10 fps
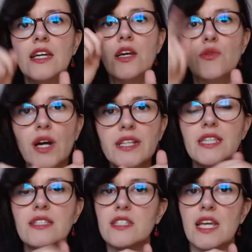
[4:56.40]
Write
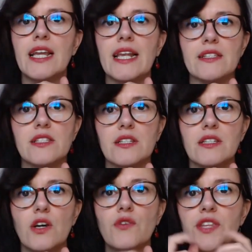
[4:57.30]
this checklist
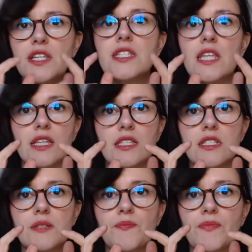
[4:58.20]
of these
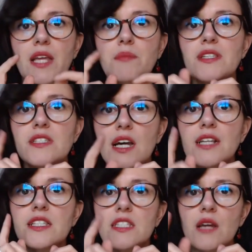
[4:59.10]
things And
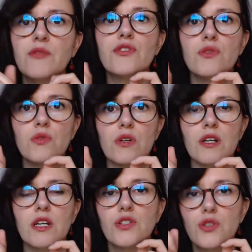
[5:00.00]
besides time for
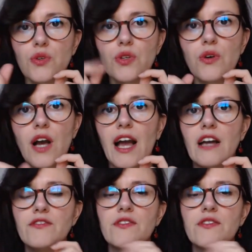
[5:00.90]
work, do you have